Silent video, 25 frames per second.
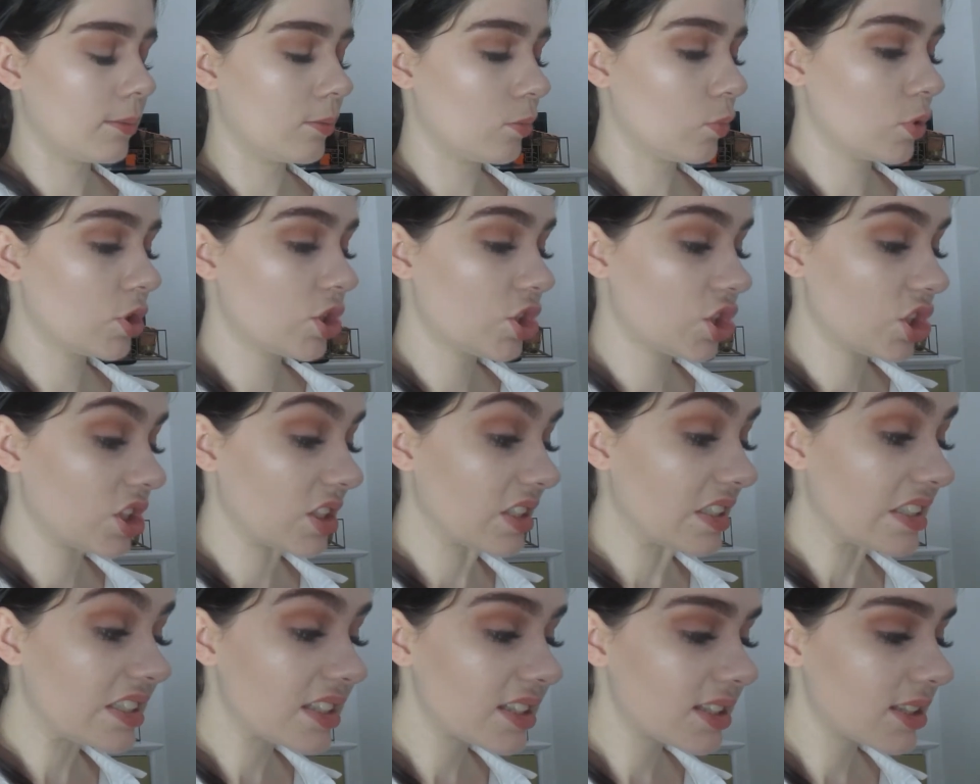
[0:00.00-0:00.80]
which
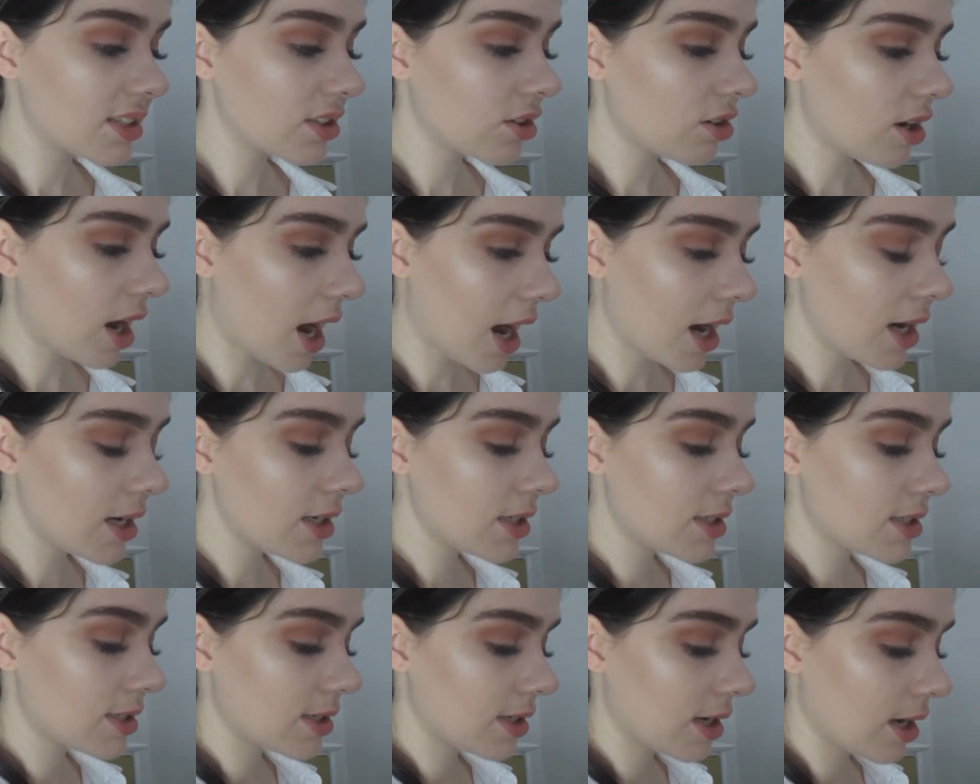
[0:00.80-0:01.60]
is
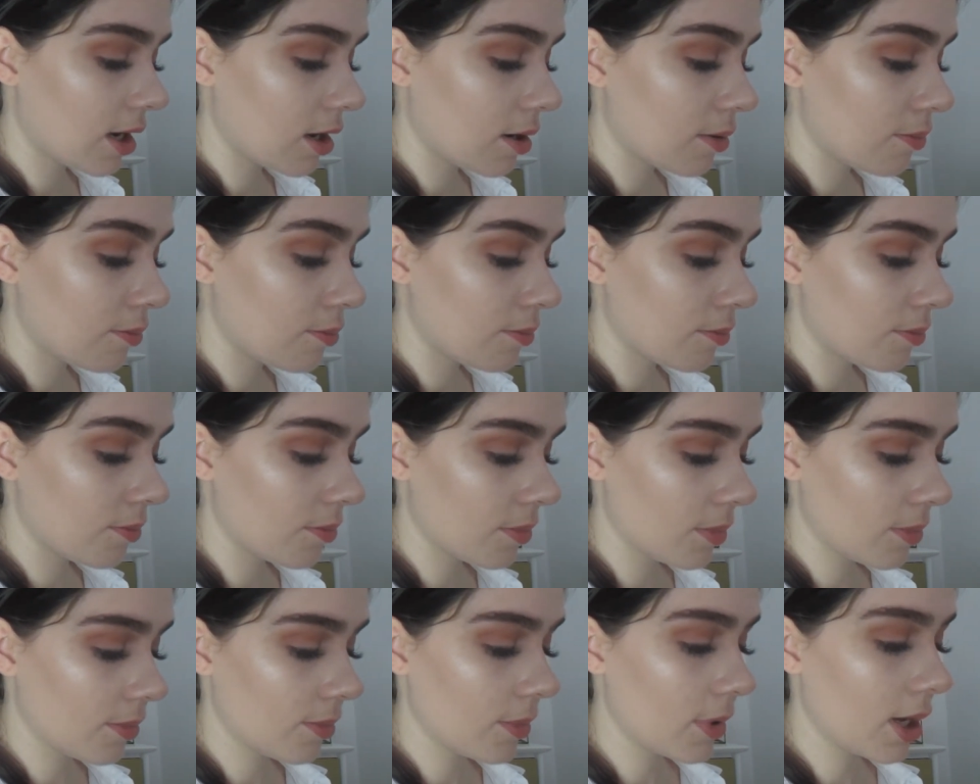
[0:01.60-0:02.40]
alright.
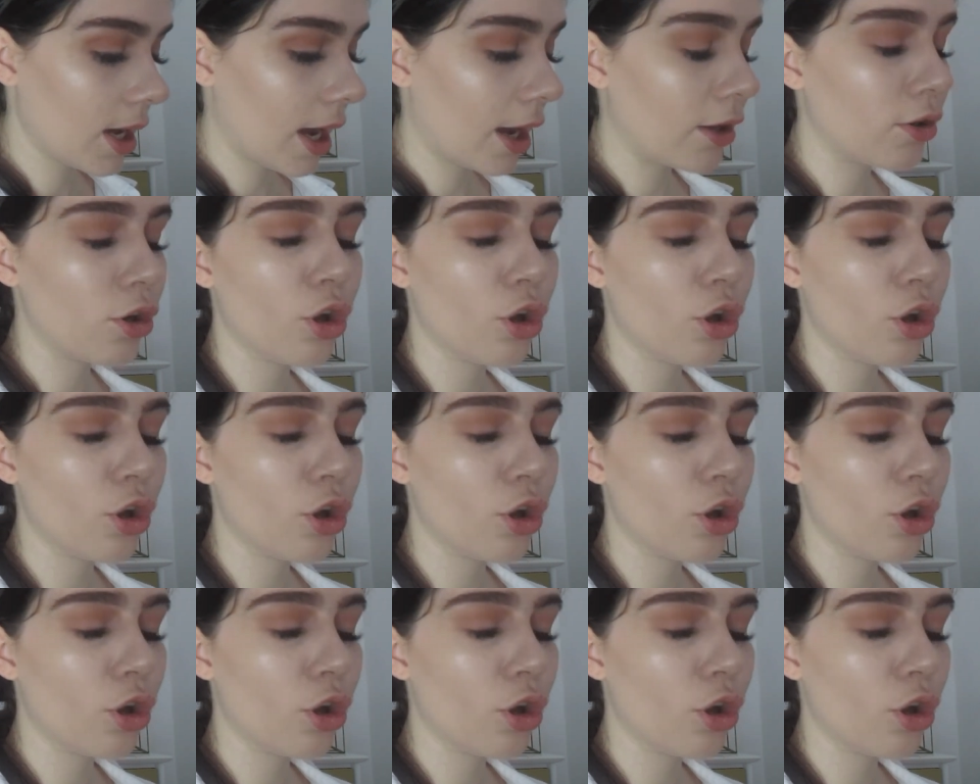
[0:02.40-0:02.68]
I